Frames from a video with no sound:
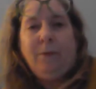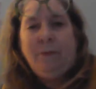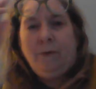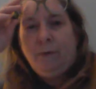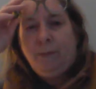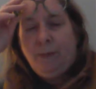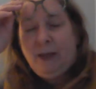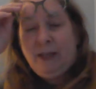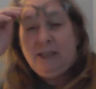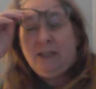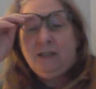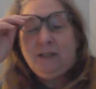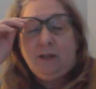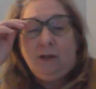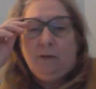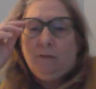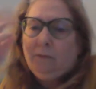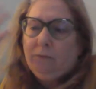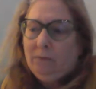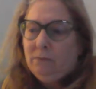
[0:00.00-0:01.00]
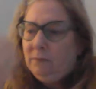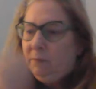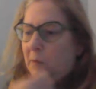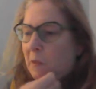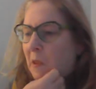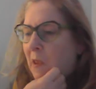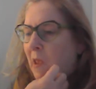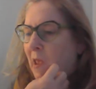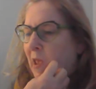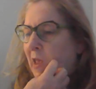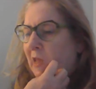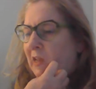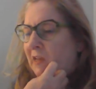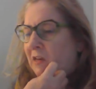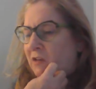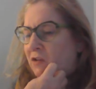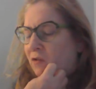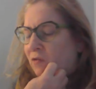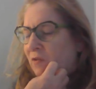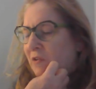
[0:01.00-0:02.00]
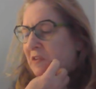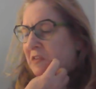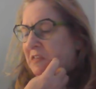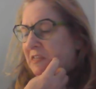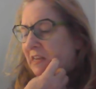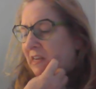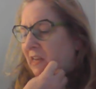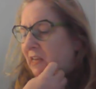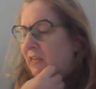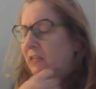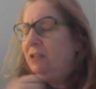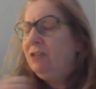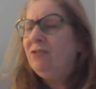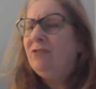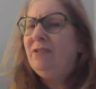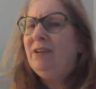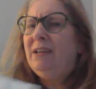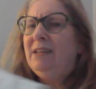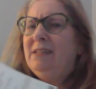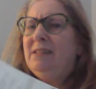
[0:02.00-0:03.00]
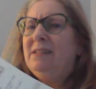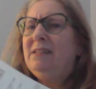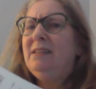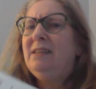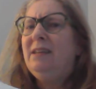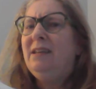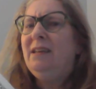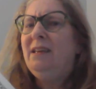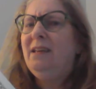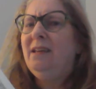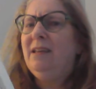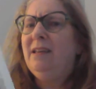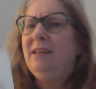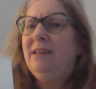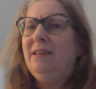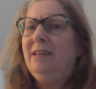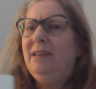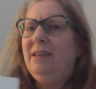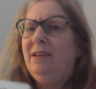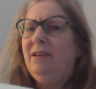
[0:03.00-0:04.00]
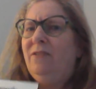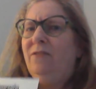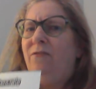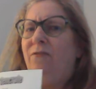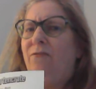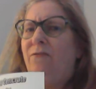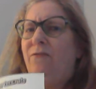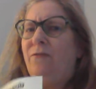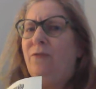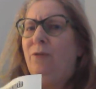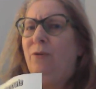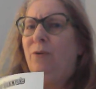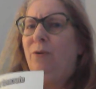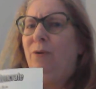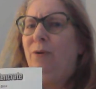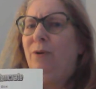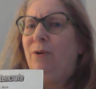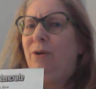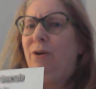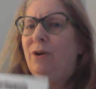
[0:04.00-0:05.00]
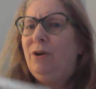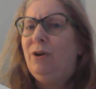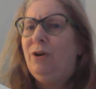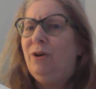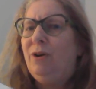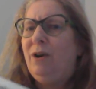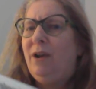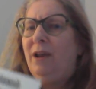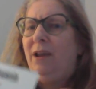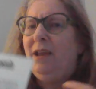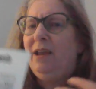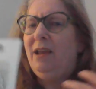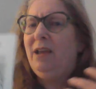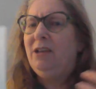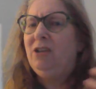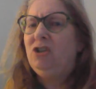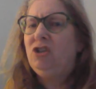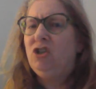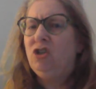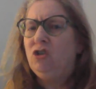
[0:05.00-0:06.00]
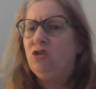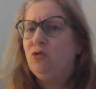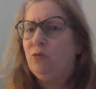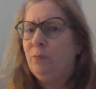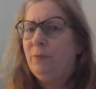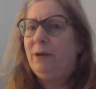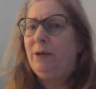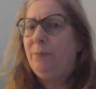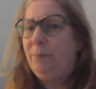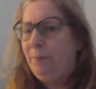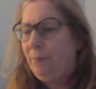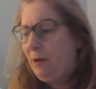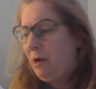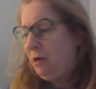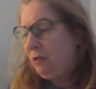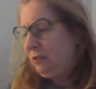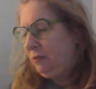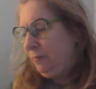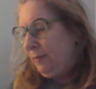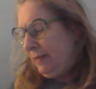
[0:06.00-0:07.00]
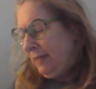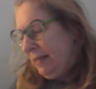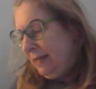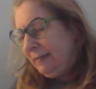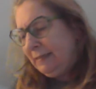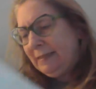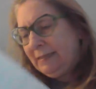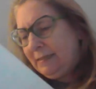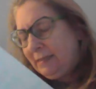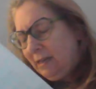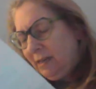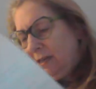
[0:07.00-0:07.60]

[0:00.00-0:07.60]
of a pencil. Interesting. Interesting gift for a gingerbread box because it's